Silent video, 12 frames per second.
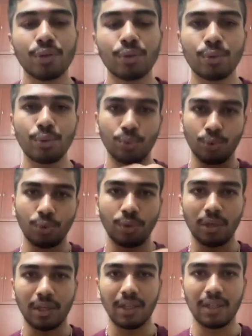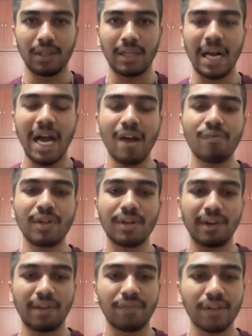to have a
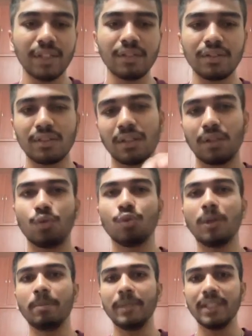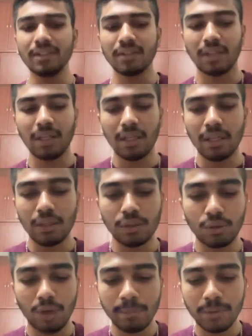reference to the piece.
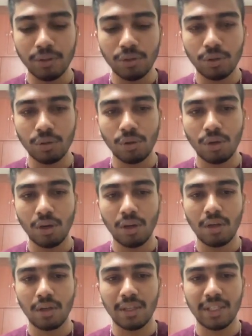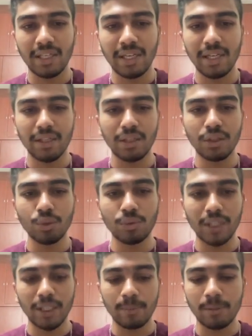So I'm just going to declare a new
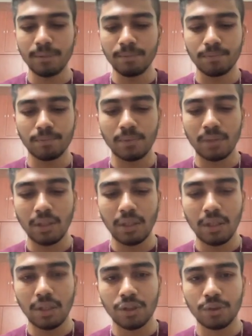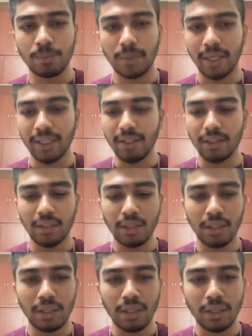variable sprite,
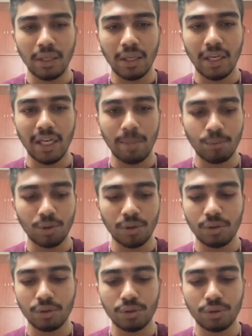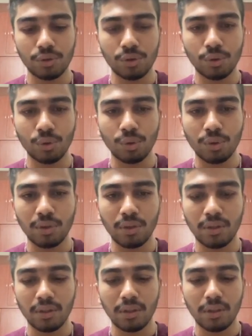and I'm going to store
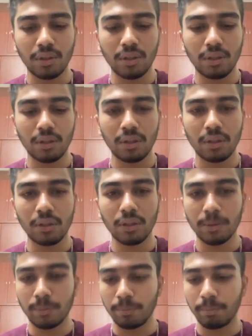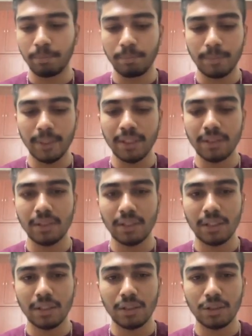the piece
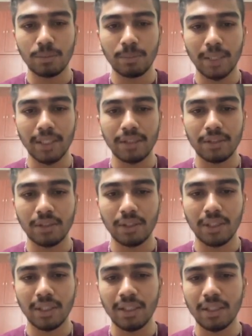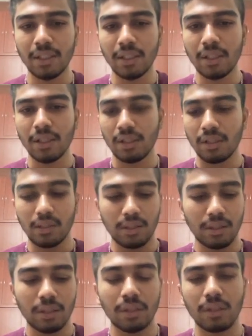in the sprites array,
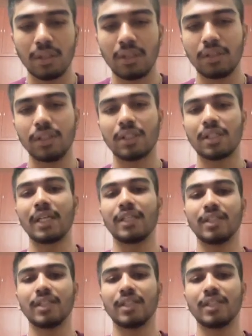just like